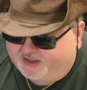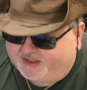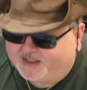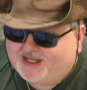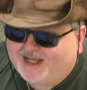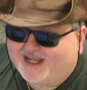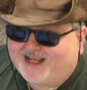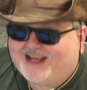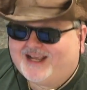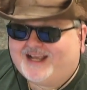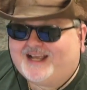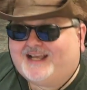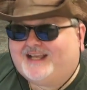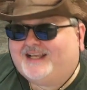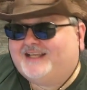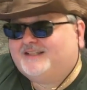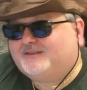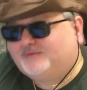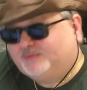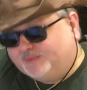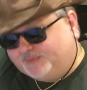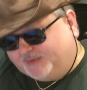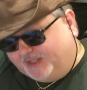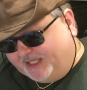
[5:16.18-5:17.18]
on.
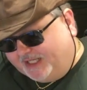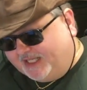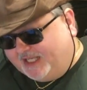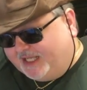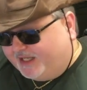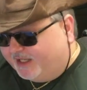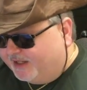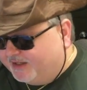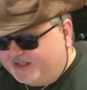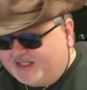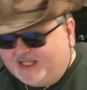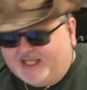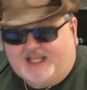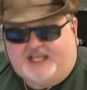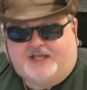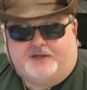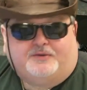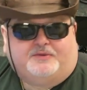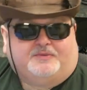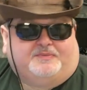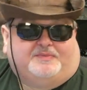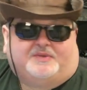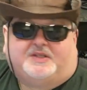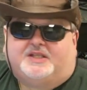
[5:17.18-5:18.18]
Again,
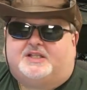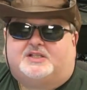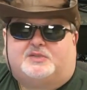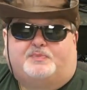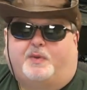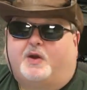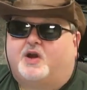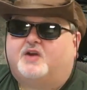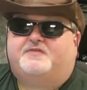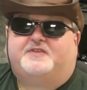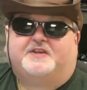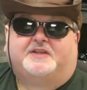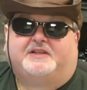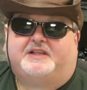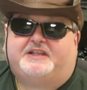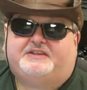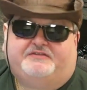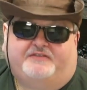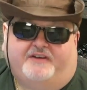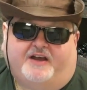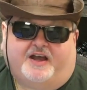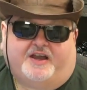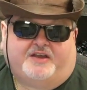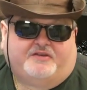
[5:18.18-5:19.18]
it's perfectly
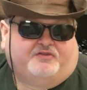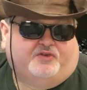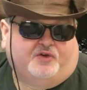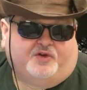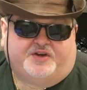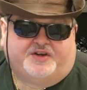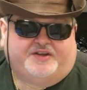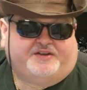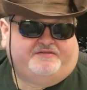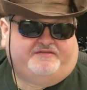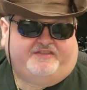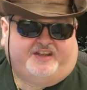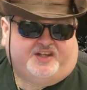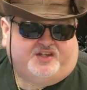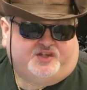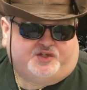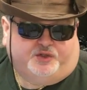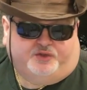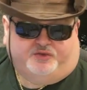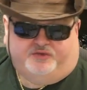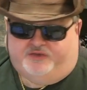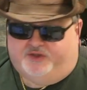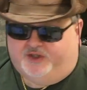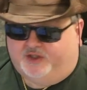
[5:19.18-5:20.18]
fine for an
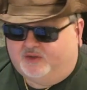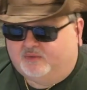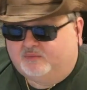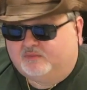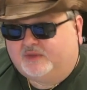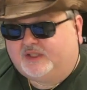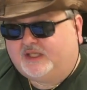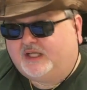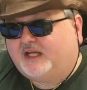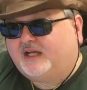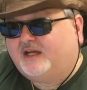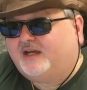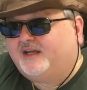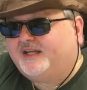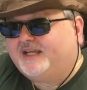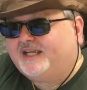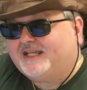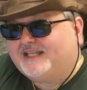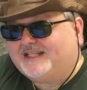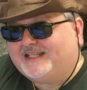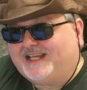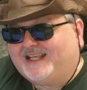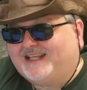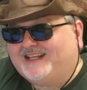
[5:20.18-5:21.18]
adventure film.
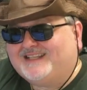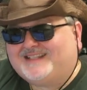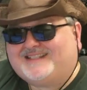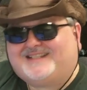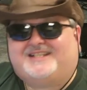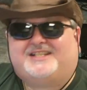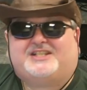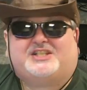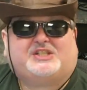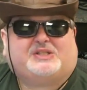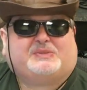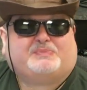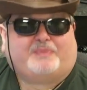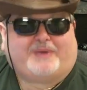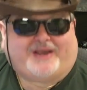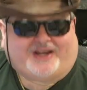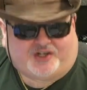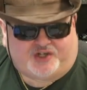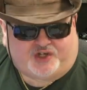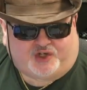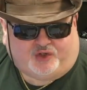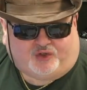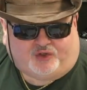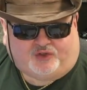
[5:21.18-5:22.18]
It isn't
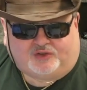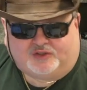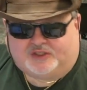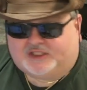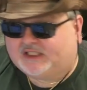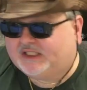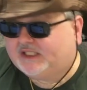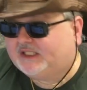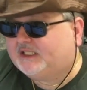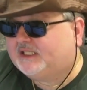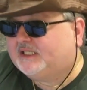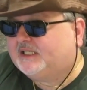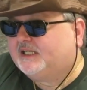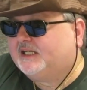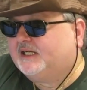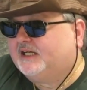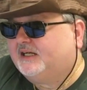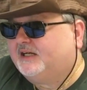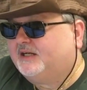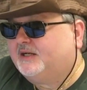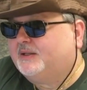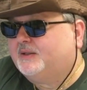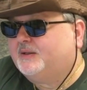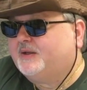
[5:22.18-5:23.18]
special.
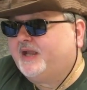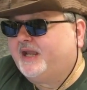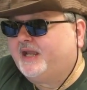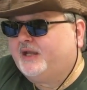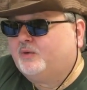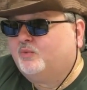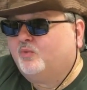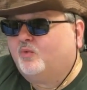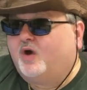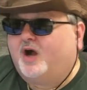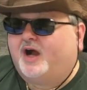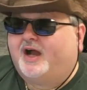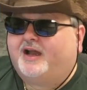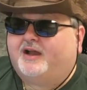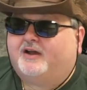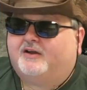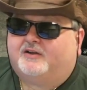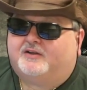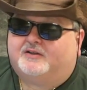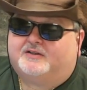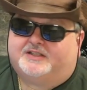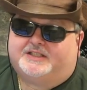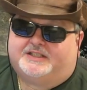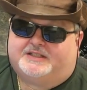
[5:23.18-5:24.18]
And
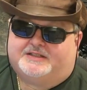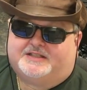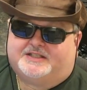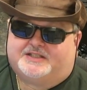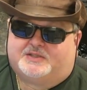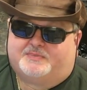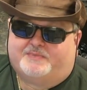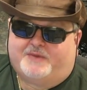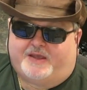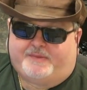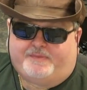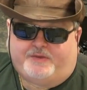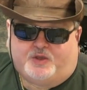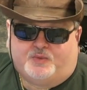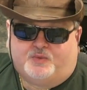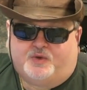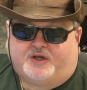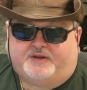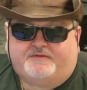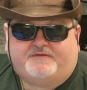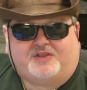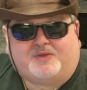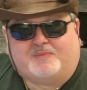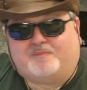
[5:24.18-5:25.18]
while this may be
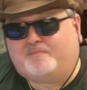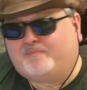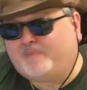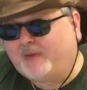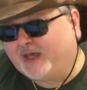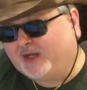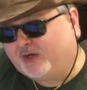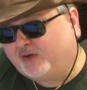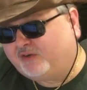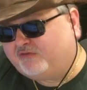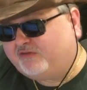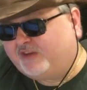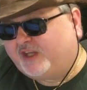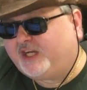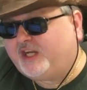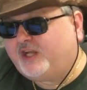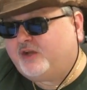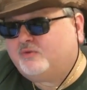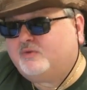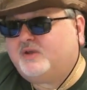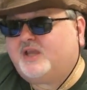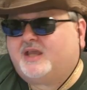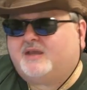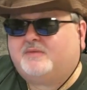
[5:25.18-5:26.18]
one of the better
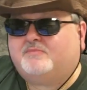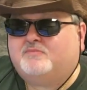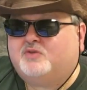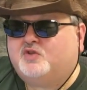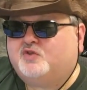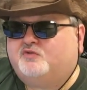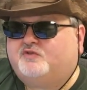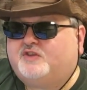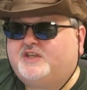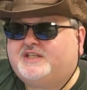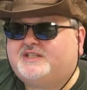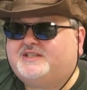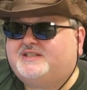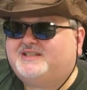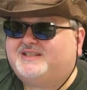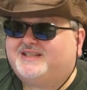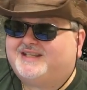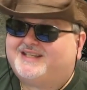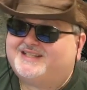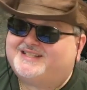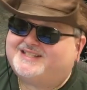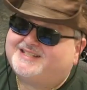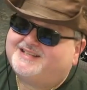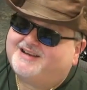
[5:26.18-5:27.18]
video game movies,
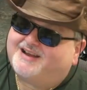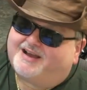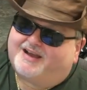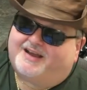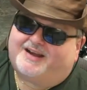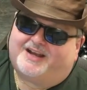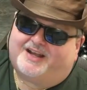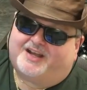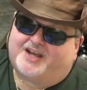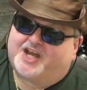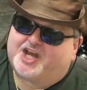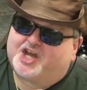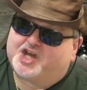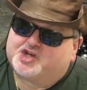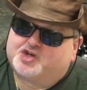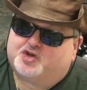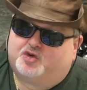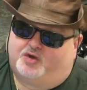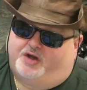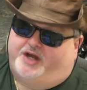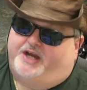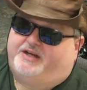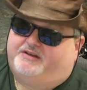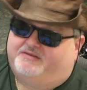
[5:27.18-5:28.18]
it's not a
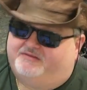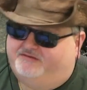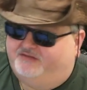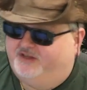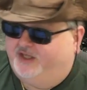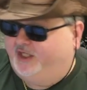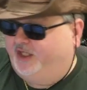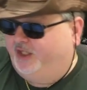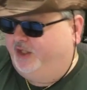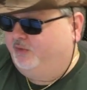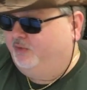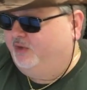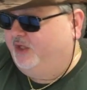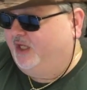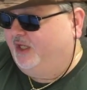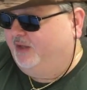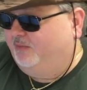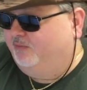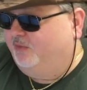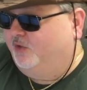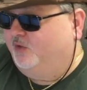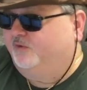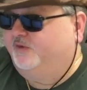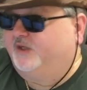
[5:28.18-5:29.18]
great video
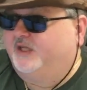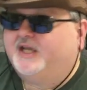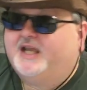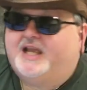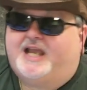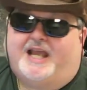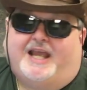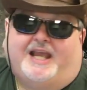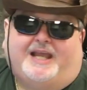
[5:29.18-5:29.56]
game movie.